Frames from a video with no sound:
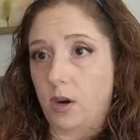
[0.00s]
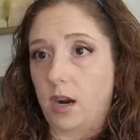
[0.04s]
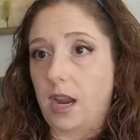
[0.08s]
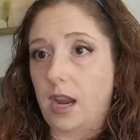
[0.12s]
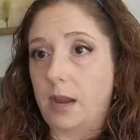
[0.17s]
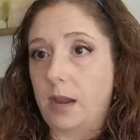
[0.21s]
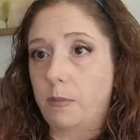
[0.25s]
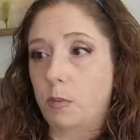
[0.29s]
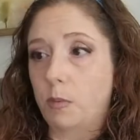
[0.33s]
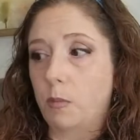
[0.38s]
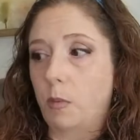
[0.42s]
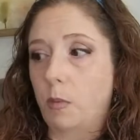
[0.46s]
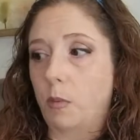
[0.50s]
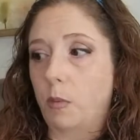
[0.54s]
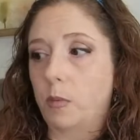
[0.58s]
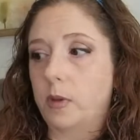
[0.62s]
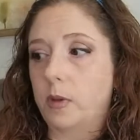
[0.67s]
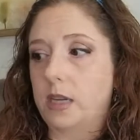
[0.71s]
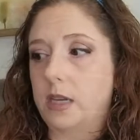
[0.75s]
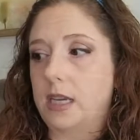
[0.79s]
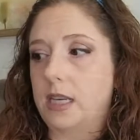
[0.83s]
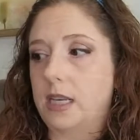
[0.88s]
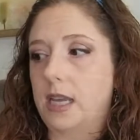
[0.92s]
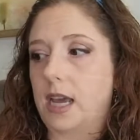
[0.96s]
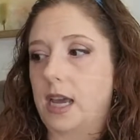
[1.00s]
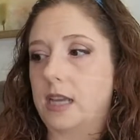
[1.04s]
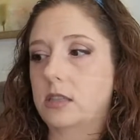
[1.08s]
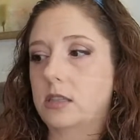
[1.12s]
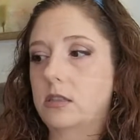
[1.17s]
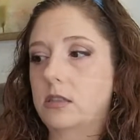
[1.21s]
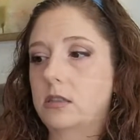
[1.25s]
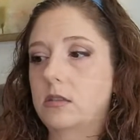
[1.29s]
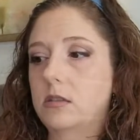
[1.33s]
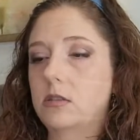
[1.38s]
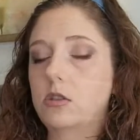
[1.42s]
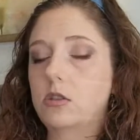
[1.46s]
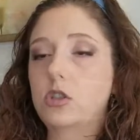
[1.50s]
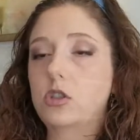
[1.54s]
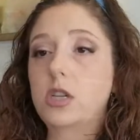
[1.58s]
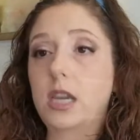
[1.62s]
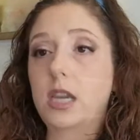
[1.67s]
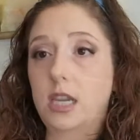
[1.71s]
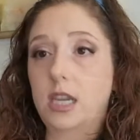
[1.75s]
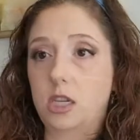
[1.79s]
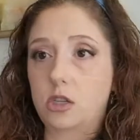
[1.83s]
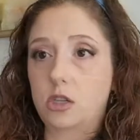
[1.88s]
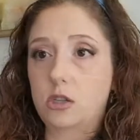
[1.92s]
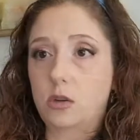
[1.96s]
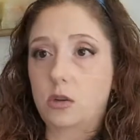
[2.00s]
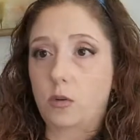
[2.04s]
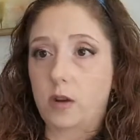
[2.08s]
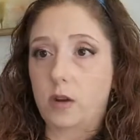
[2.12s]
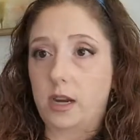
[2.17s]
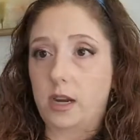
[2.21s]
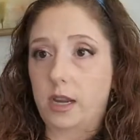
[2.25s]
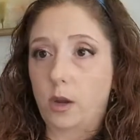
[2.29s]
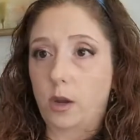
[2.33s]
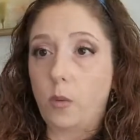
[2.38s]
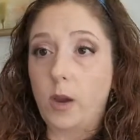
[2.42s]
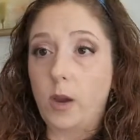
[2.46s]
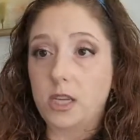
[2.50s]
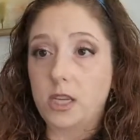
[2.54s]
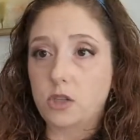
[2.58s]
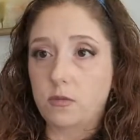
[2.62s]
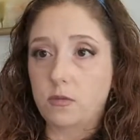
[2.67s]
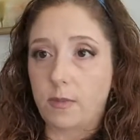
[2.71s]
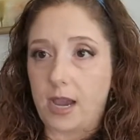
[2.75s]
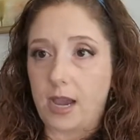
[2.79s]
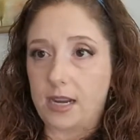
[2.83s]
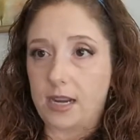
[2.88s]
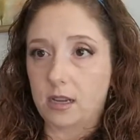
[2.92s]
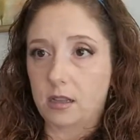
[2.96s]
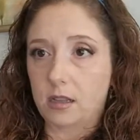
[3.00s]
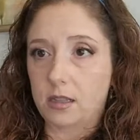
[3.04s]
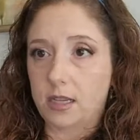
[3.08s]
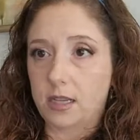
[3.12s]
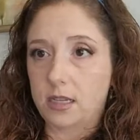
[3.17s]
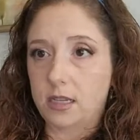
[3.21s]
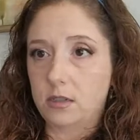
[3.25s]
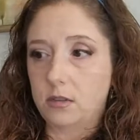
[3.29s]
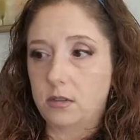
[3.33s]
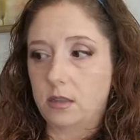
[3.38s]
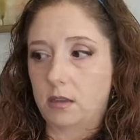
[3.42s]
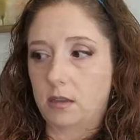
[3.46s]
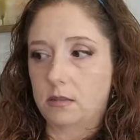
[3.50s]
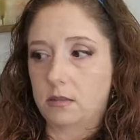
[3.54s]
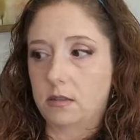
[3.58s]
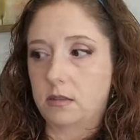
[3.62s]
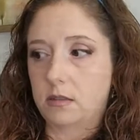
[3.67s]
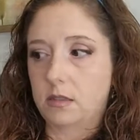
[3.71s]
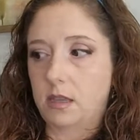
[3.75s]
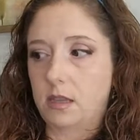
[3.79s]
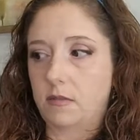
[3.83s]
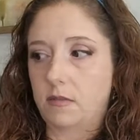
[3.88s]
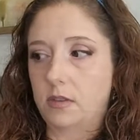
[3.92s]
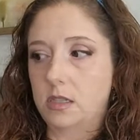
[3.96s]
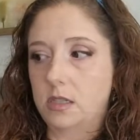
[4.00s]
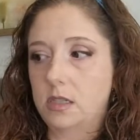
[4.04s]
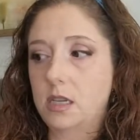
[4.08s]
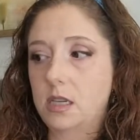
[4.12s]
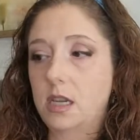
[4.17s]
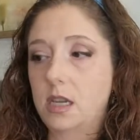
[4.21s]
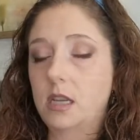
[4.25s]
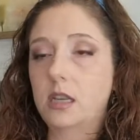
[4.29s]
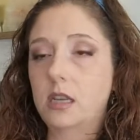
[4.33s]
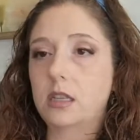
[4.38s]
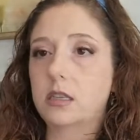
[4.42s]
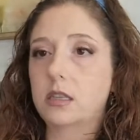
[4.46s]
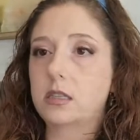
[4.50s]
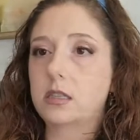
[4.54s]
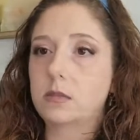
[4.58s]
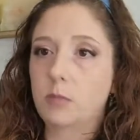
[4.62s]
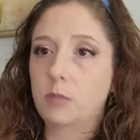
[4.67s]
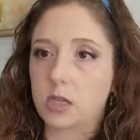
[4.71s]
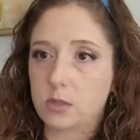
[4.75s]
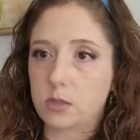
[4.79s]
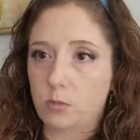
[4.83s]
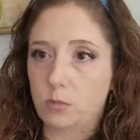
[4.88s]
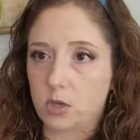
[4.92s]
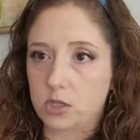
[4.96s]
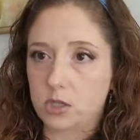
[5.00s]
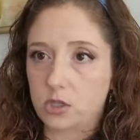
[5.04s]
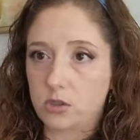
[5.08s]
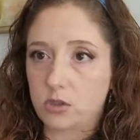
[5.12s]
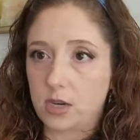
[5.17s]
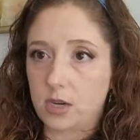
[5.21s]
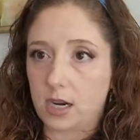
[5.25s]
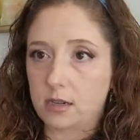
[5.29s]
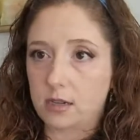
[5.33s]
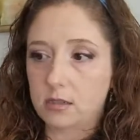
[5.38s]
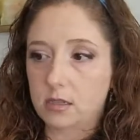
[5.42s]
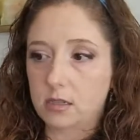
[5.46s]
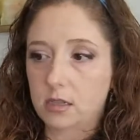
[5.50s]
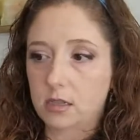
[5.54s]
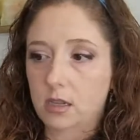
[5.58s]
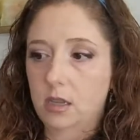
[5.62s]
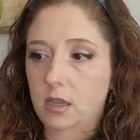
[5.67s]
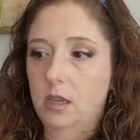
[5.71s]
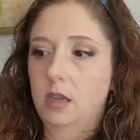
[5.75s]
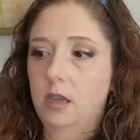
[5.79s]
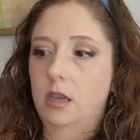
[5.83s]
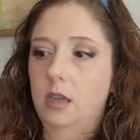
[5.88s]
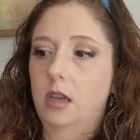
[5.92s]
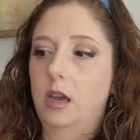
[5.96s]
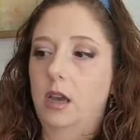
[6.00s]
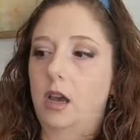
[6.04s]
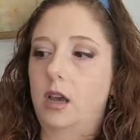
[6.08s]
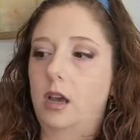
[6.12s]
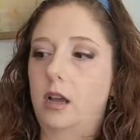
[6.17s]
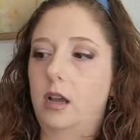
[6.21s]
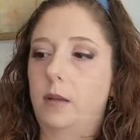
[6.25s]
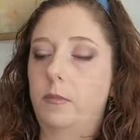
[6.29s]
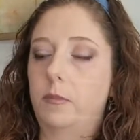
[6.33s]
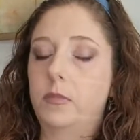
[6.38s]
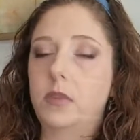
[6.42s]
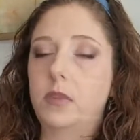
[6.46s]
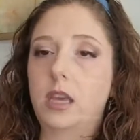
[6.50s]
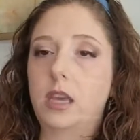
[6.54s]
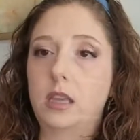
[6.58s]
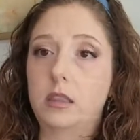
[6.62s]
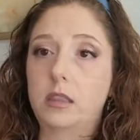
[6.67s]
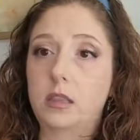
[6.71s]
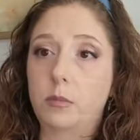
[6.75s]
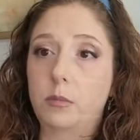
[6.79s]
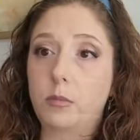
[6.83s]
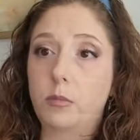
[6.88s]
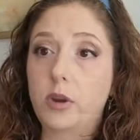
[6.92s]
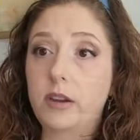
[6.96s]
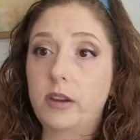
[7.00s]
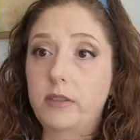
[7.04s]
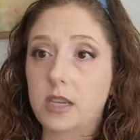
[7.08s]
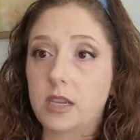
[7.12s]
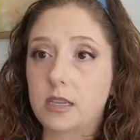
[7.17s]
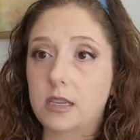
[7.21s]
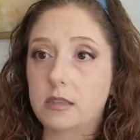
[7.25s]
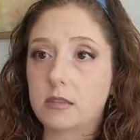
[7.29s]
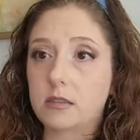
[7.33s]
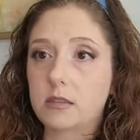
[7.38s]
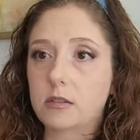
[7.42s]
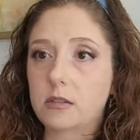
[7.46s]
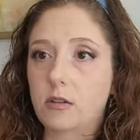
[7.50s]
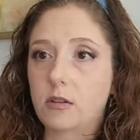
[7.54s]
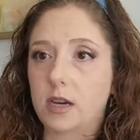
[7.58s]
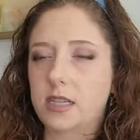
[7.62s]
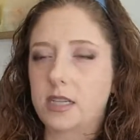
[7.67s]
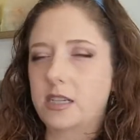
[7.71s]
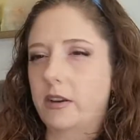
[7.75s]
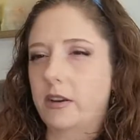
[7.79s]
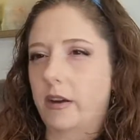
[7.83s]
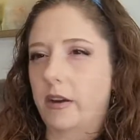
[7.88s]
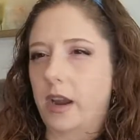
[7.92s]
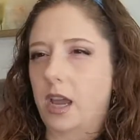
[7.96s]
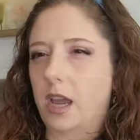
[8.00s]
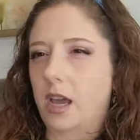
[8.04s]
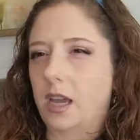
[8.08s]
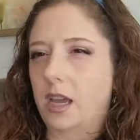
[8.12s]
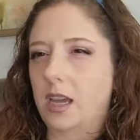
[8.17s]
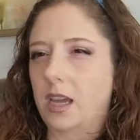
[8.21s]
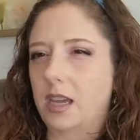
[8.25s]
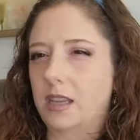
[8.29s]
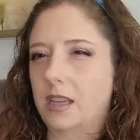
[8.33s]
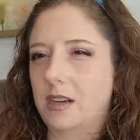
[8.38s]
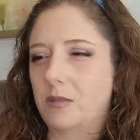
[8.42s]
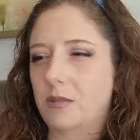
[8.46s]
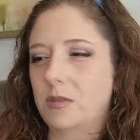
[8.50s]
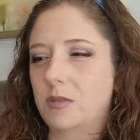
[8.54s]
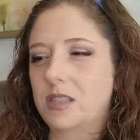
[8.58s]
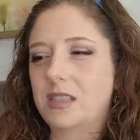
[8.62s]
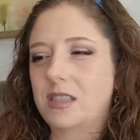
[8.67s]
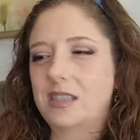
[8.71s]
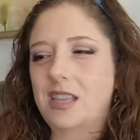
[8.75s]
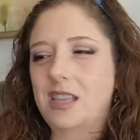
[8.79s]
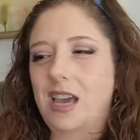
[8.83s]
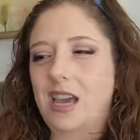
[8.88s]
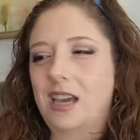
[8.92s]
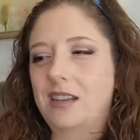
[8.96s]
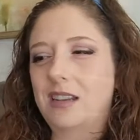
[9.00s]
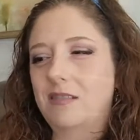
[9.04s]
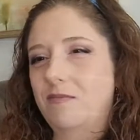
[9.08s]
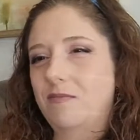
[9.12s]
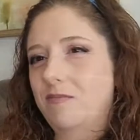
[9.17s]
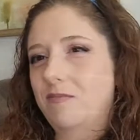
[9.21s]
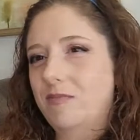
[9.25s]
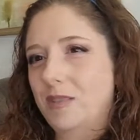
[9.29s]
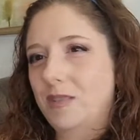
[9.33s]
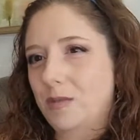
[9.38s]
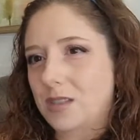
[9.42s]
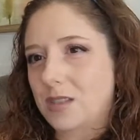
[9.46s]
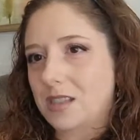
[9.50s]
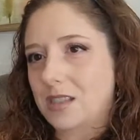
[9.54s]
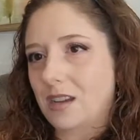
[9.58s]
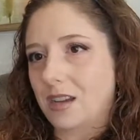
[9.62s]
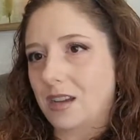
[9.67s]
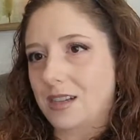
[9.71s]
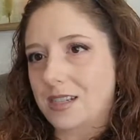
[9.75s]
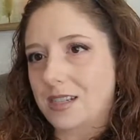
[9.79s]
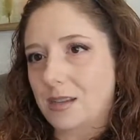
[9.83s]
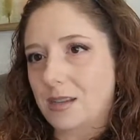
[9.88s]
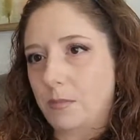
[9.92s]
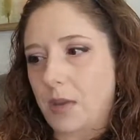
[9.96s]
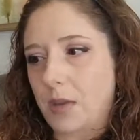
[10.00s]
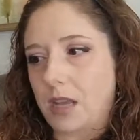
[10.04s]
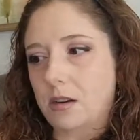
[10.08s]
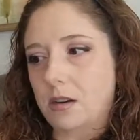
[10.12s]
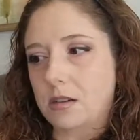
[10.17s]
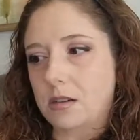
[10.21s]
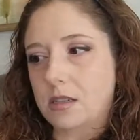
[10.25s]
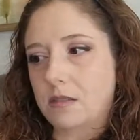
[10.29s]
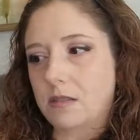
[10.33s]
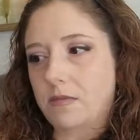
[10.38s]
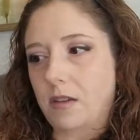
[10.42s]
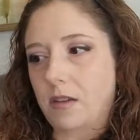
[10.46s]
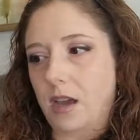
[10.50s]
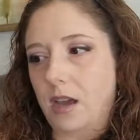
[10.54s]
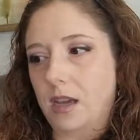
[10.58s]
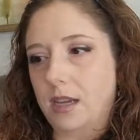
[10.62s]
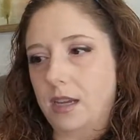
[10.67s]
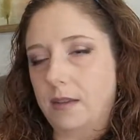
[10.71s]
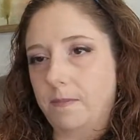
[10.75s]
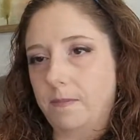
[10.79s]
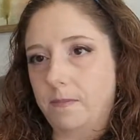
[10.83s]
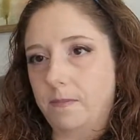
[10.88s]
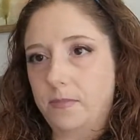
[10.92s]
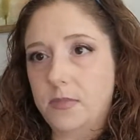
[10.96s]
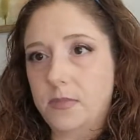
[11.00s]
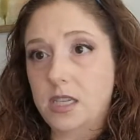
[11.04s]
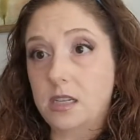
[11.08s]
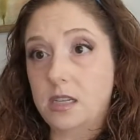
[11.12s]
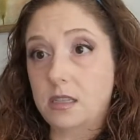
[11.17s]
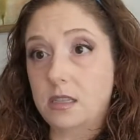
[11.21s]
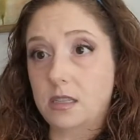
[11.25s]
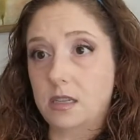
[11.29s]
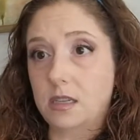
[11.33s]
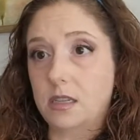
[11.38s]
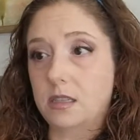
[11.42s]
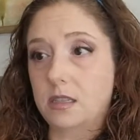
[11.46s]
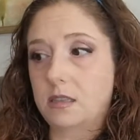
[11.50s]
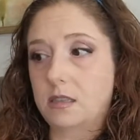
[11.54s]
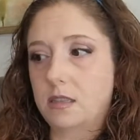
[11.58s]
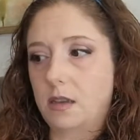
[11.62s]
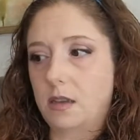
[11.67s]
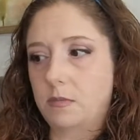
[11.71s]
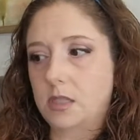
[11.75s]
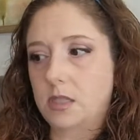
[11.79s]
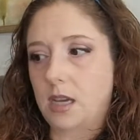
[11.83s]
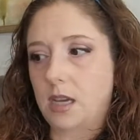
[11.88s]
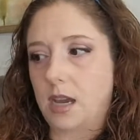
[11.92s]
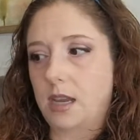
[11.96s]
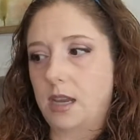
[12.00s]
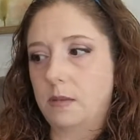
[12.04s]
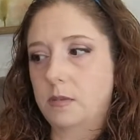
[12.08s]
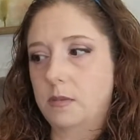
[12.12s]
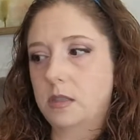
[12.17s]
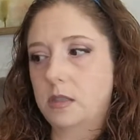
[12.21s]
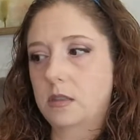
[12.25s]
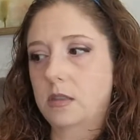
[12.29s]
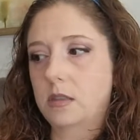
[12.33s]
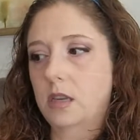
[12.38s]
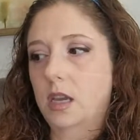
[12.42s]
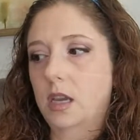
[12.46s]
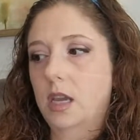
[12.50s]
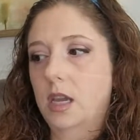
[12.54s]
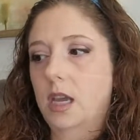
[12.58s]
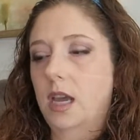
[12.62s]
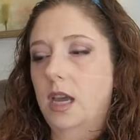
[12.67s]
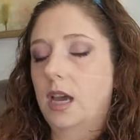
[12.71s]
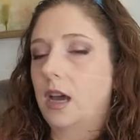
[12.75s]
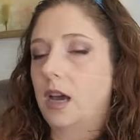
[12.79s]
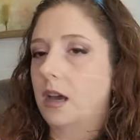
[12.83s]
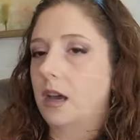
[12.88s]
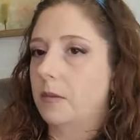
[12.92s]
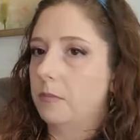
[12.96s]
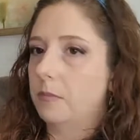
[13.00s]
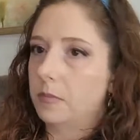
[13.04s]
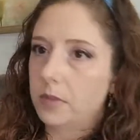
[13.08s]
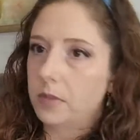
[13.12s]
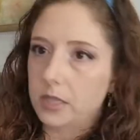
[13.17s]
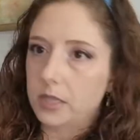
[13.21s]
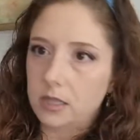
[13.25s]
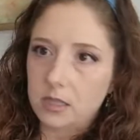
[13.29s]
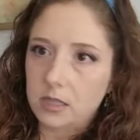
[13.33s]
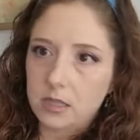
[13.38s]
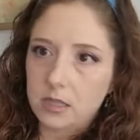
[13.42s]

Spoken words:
hypermobile EDS changed quite dramatically in 2017. It's much more strict than the previous criteria, and it was done to better define the disease subtypes. But